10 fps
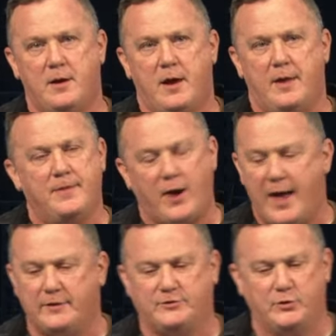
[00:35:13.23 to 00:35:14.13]
And their
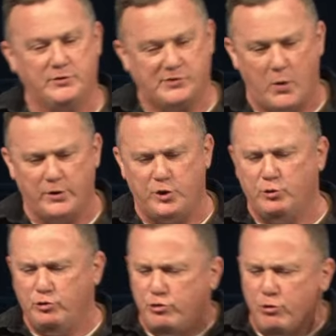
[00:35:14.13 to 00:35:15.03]
attitude is all,
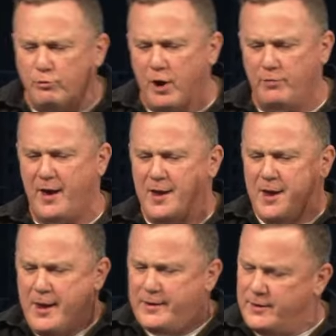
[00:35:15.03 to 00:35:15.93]
you don't know that.
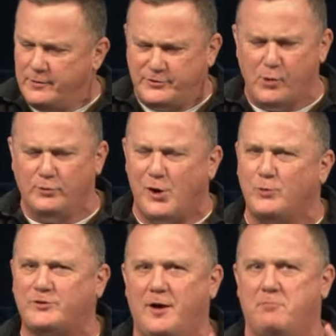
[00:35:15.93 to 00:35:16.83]
You know,
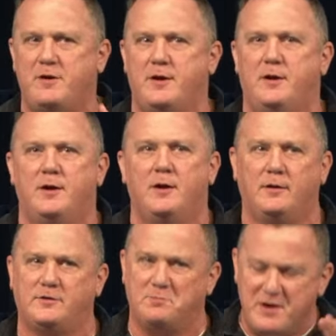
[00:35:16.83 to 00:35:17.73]
don't tell me
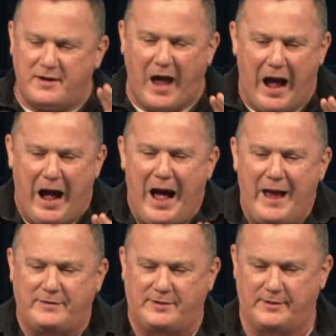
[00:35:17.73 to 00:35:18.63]
to be
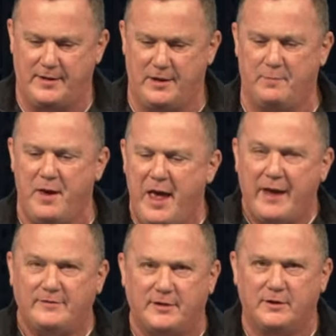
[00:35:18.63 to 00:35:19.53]
kind to them
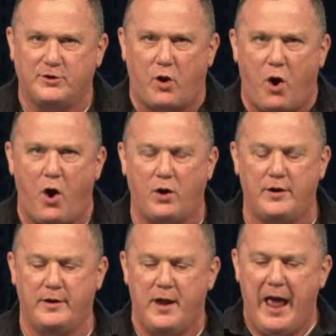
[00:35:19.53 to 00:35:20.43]
and
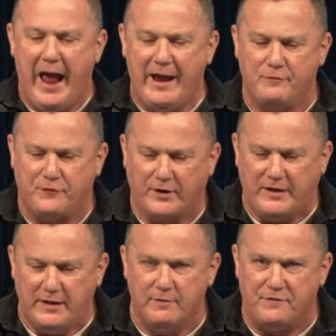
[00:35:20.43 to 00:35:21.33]
tenderhearted and
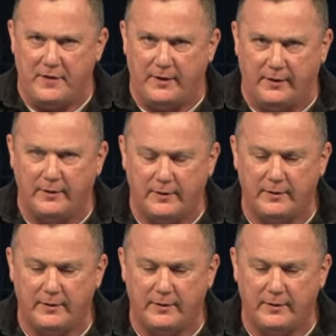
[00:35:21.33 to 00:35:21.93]
forgiving.